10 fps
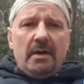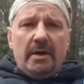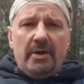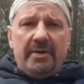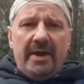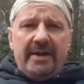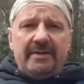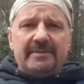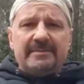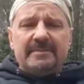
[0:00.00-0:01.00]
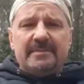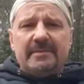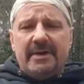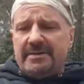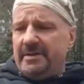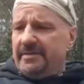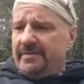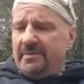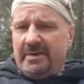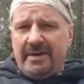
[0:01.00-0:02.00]
Okay, that's it
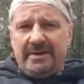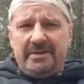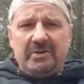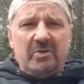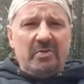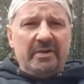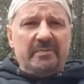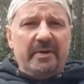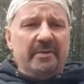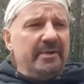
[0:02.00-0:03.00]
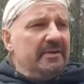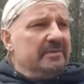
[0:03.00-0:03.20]
for my deer corn experiment